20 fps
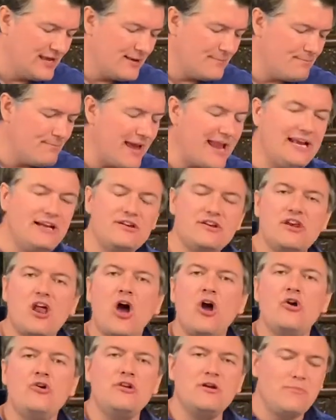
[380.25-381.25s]
make
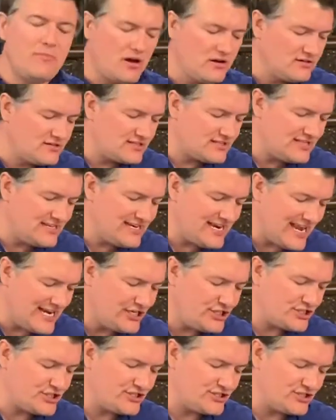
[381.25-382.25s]
known amongst the
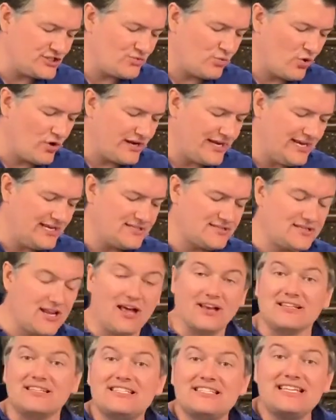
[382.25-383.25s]
nations what he has
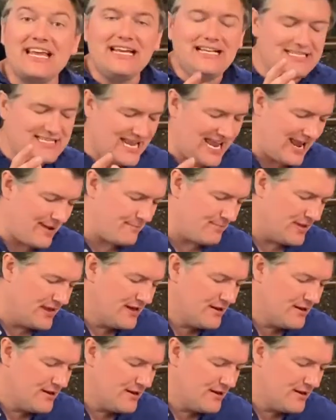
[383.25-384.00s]
done, sing to him,